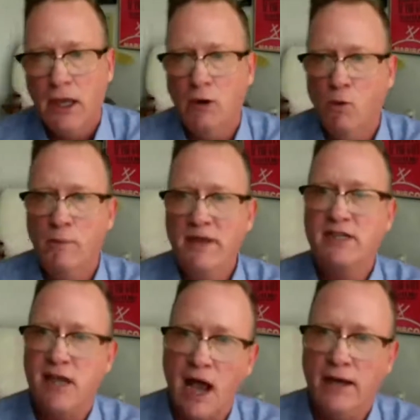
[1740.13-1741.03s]
It would be
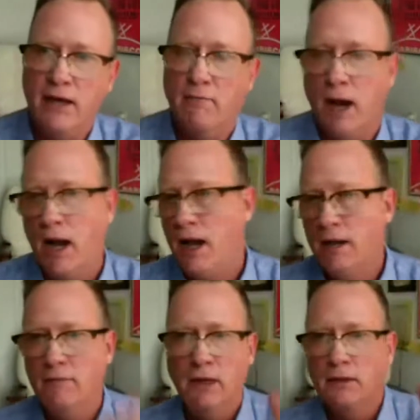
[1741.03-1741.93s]
cited
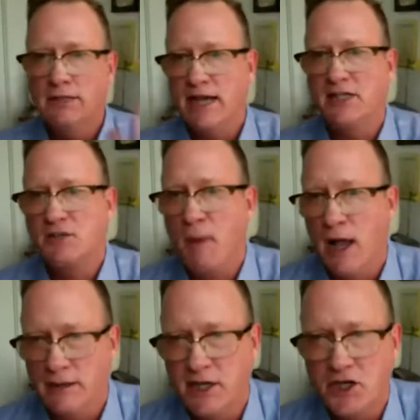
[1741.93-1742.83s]
by Texas
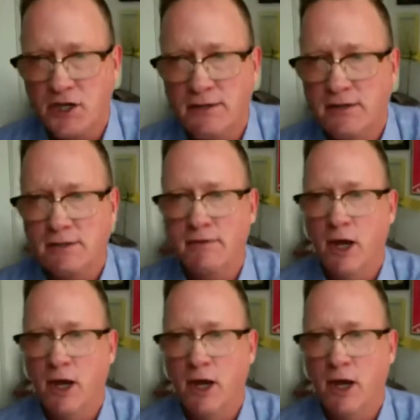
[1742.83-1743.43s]
politicians,